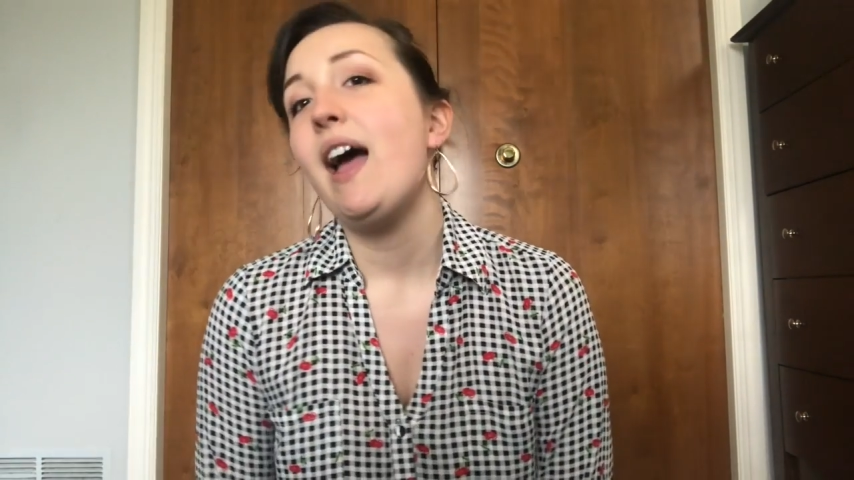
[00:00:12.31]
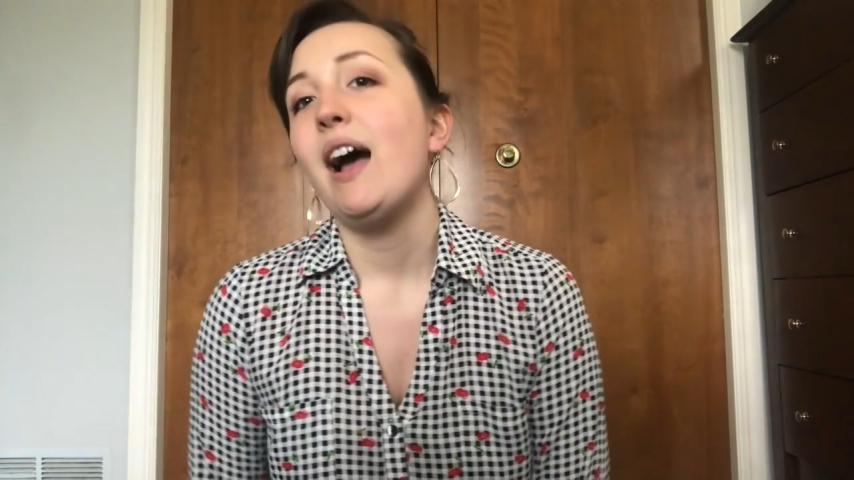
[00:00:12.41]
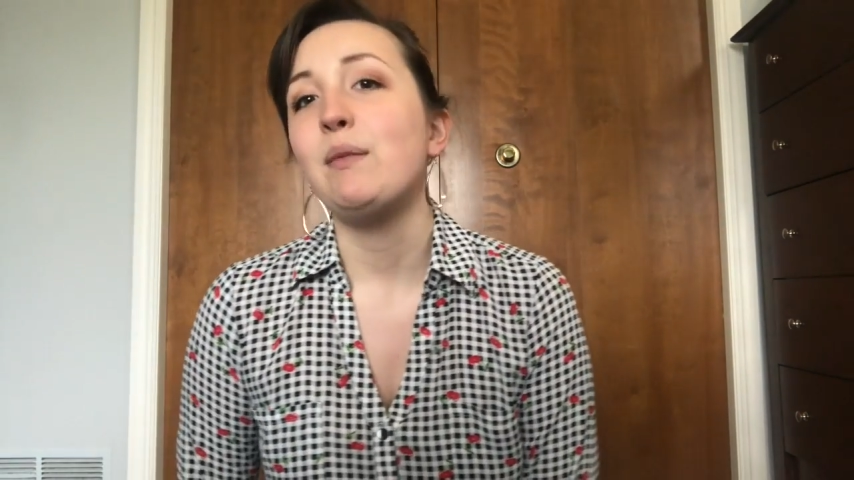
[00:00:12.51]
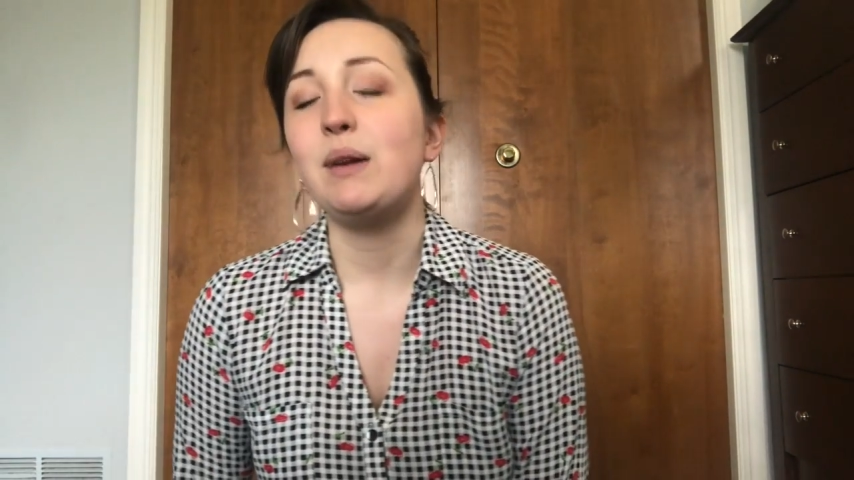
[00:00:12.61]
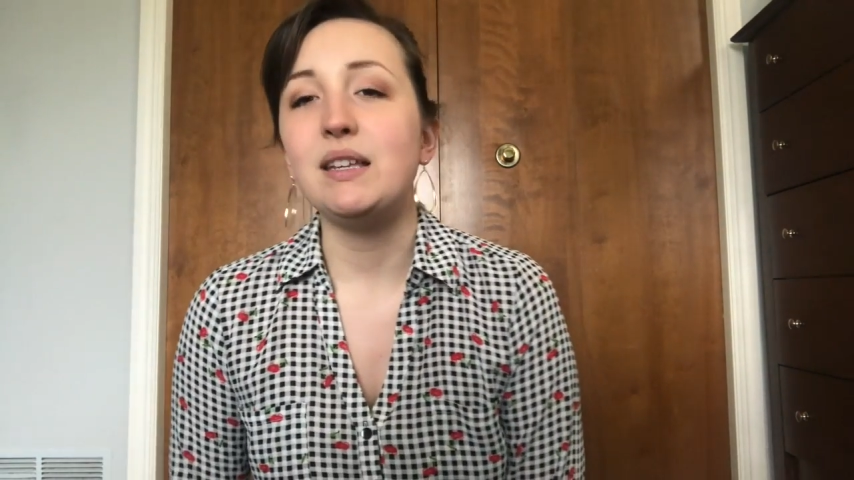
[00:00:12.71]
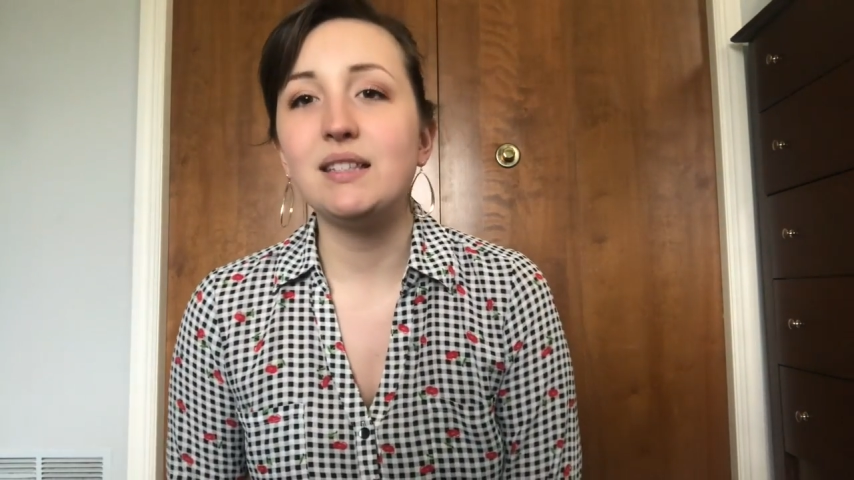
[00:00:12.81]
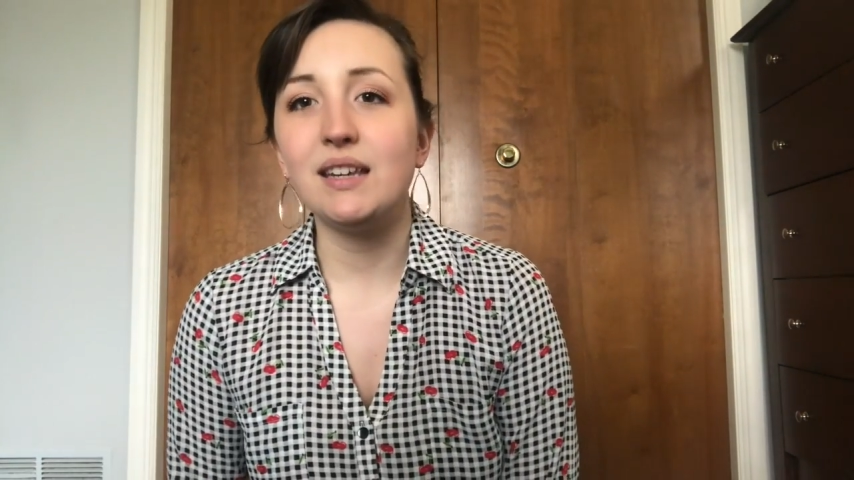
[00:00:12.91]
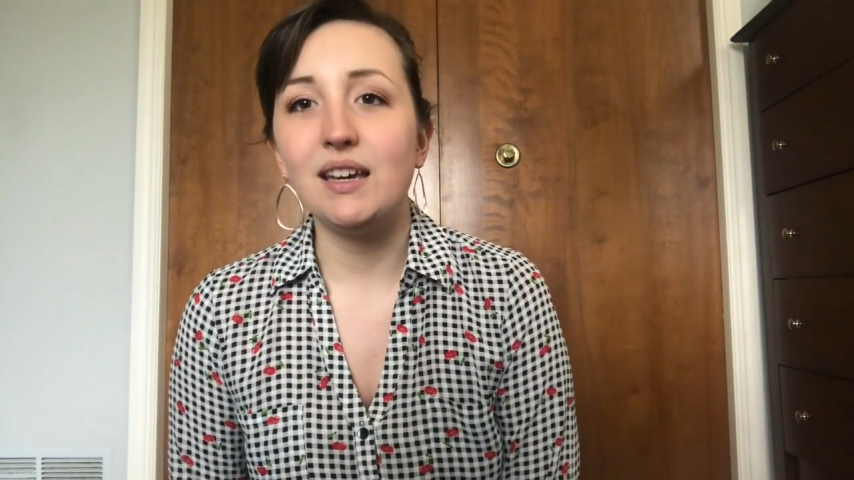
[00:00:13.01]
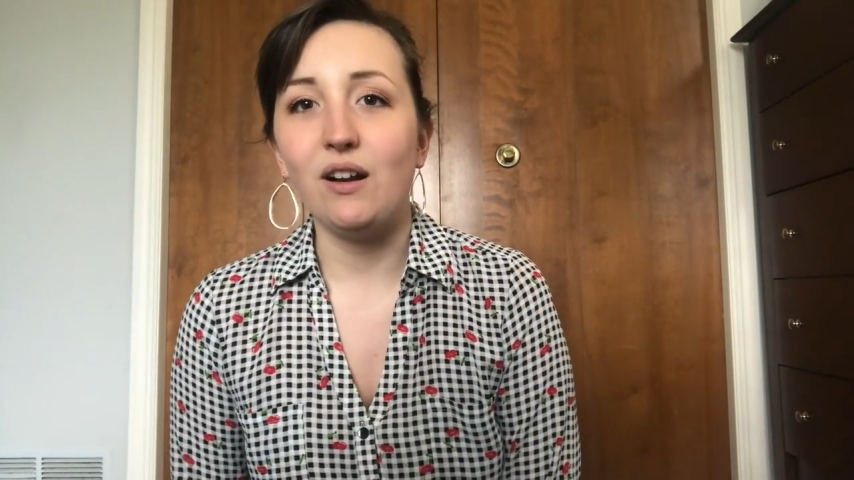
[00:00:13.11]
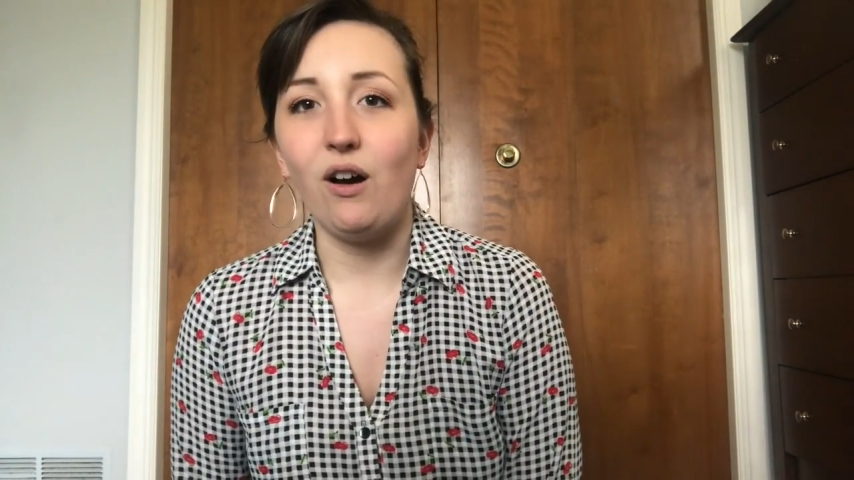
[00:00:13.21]
I'm basing
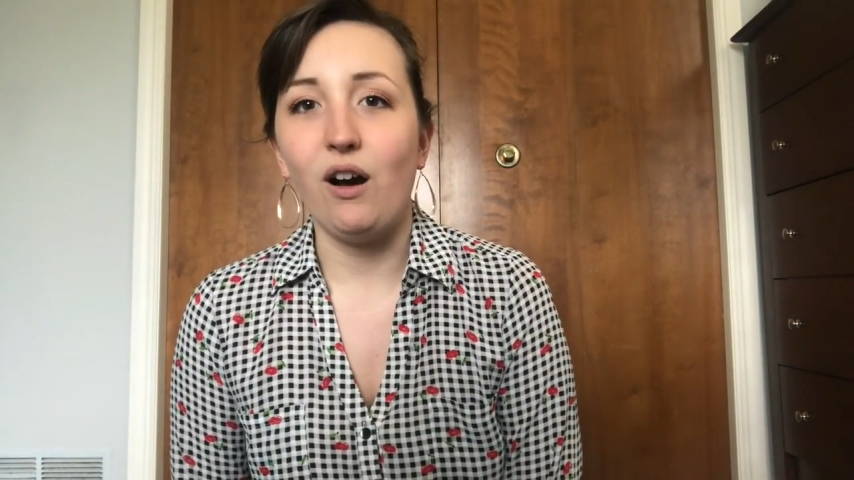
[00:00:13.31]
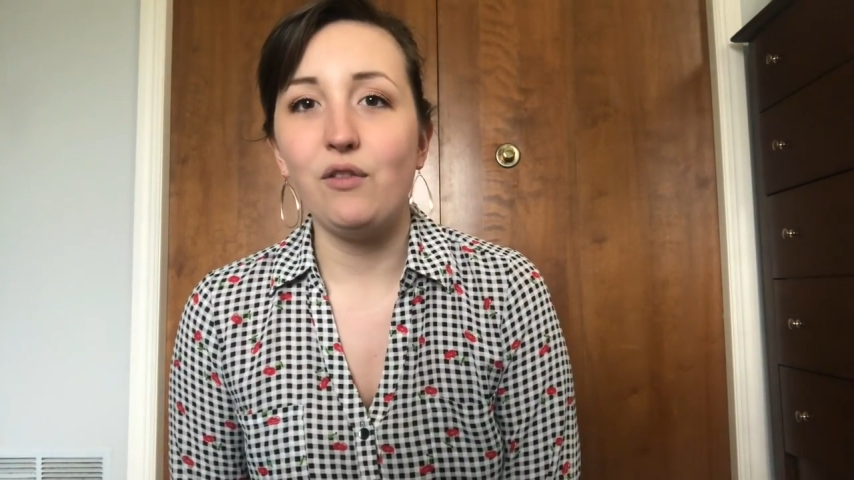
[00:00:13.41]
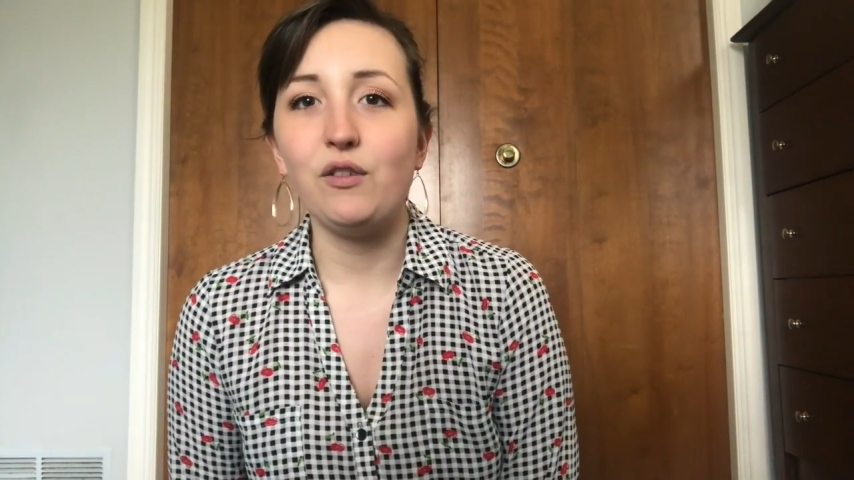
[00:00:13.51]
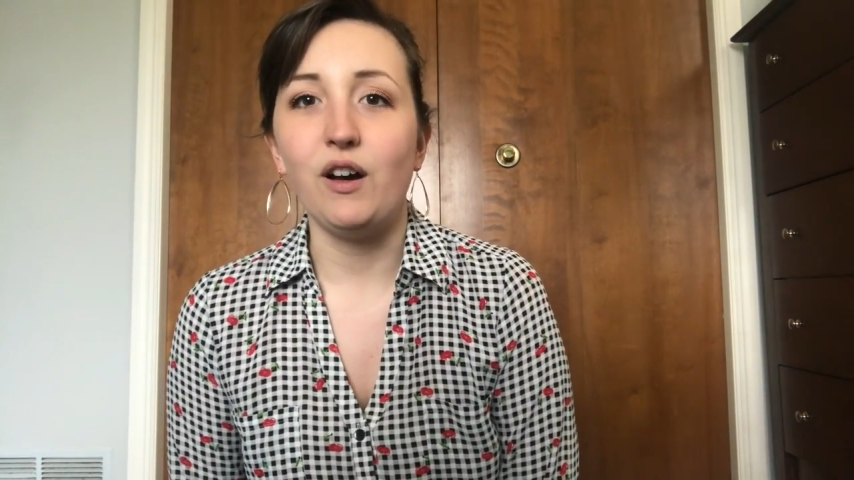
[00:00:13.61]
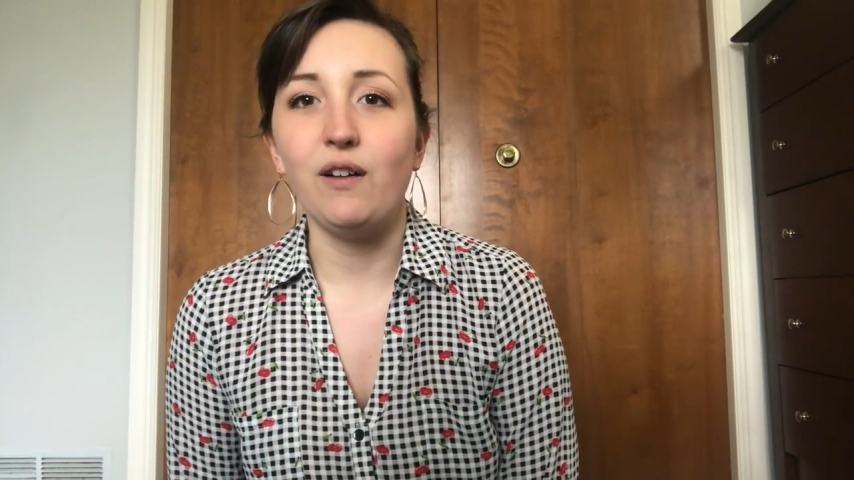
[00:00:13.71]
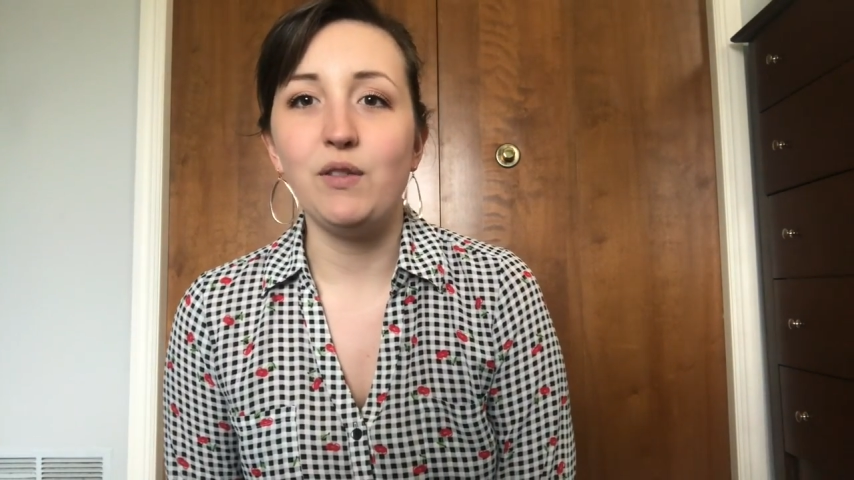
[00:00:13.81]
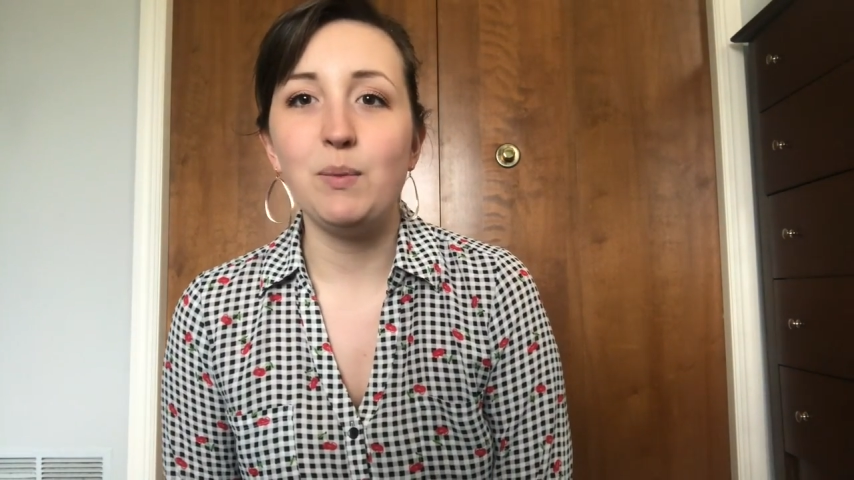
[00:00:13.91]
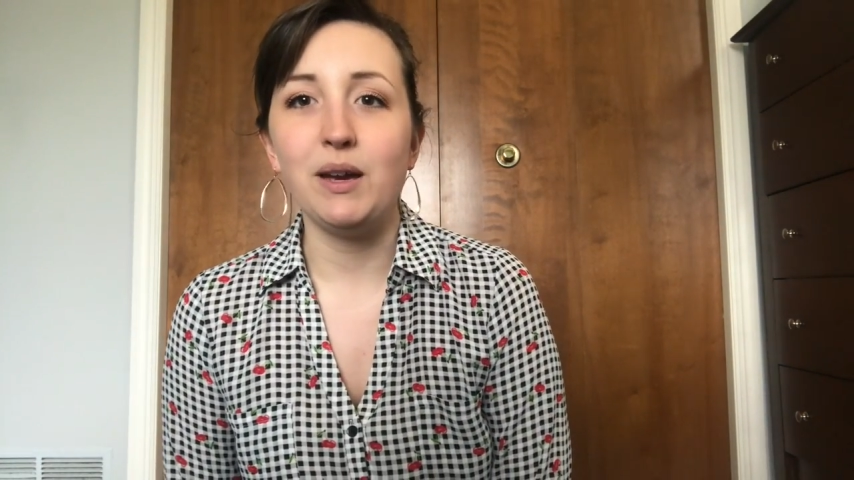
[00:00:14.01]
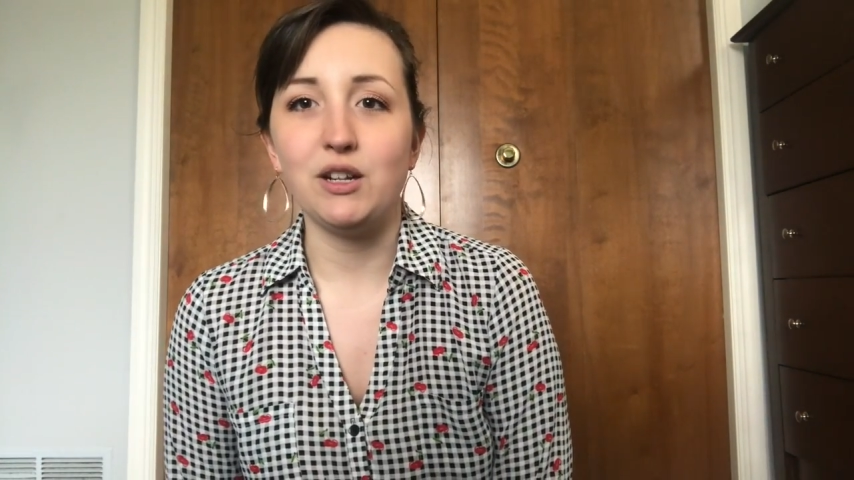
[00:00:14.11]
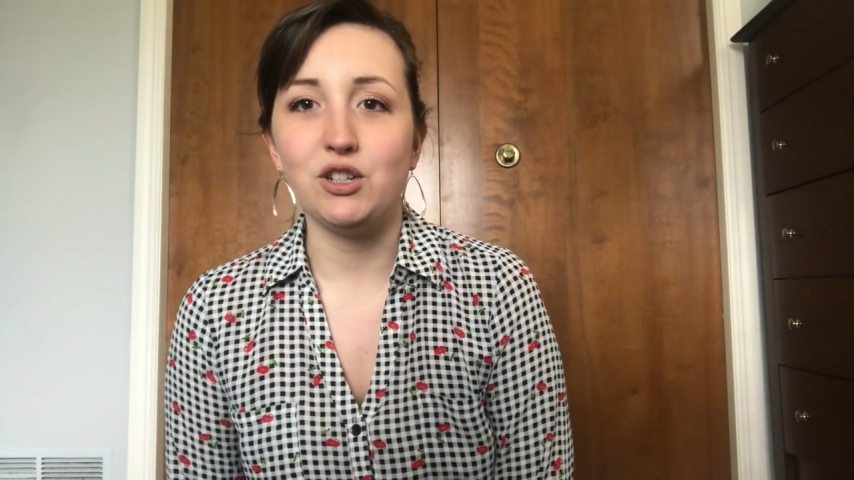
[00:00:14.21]
it off of the
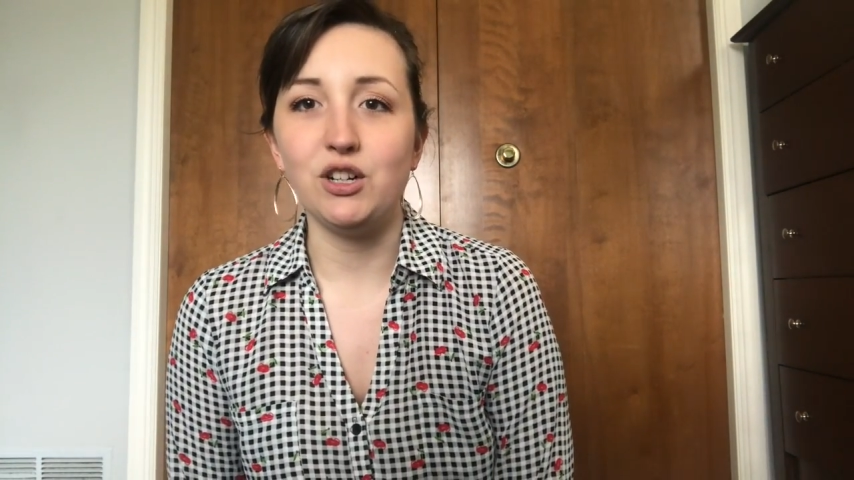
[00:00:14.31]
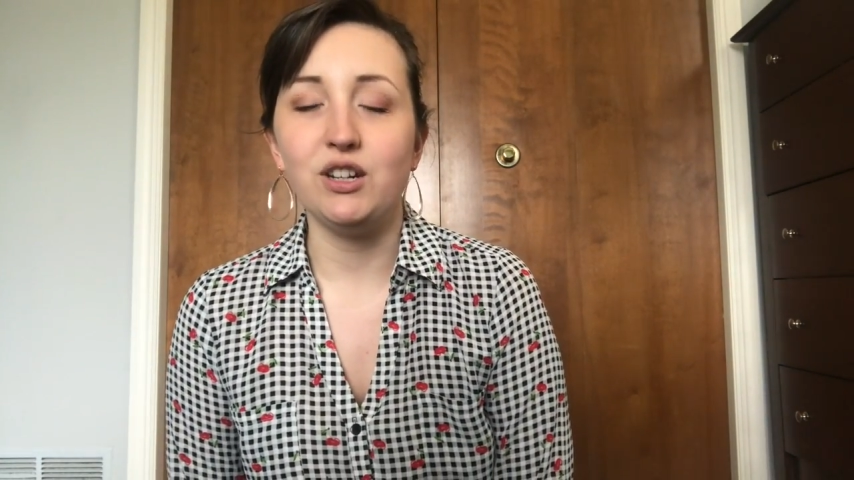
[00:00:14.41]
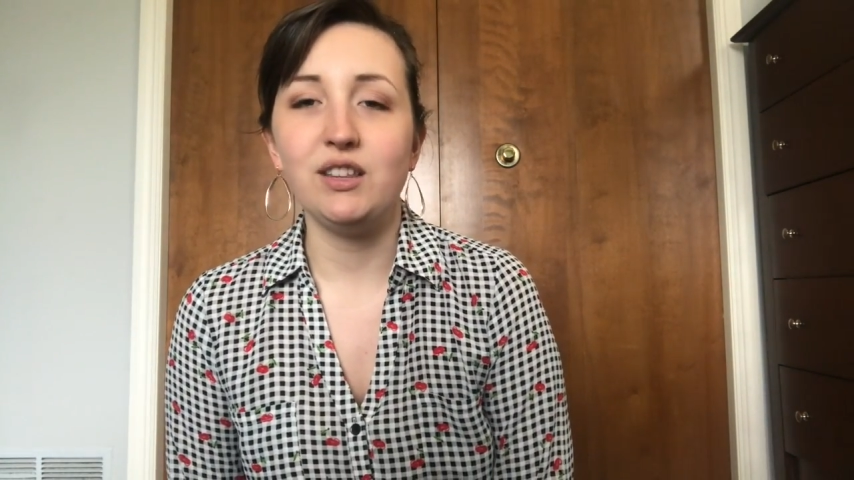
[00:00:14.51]
picture